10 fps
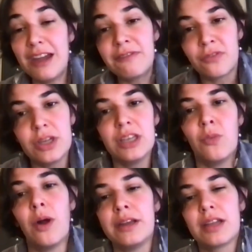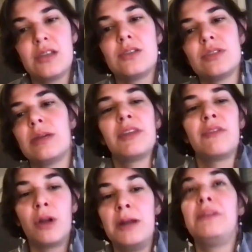Everyone can do something
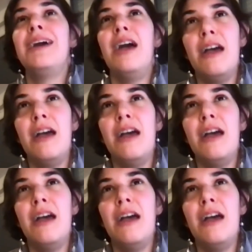for them.